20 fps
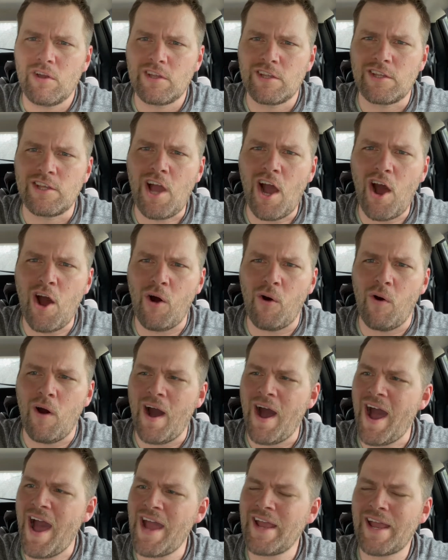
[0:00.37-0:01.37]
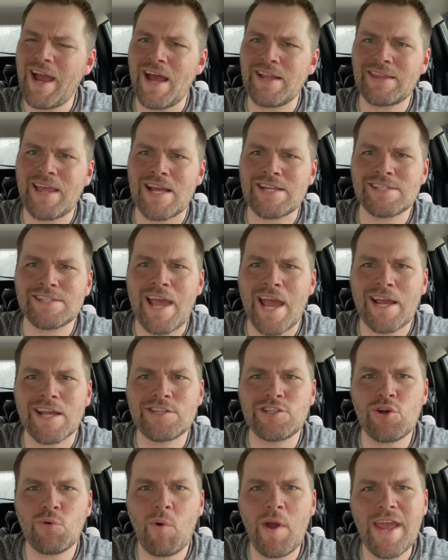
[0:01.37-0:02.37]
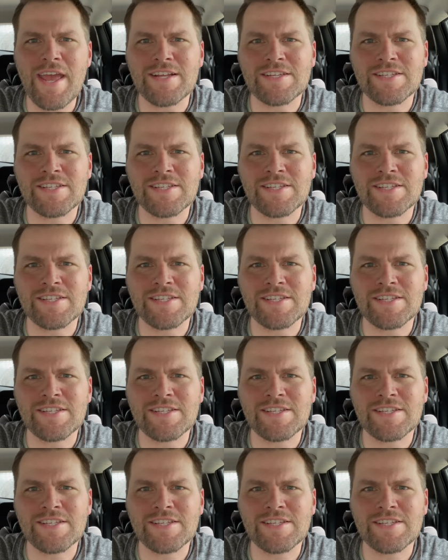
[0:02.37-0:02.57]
Yo, I got that Sacagawea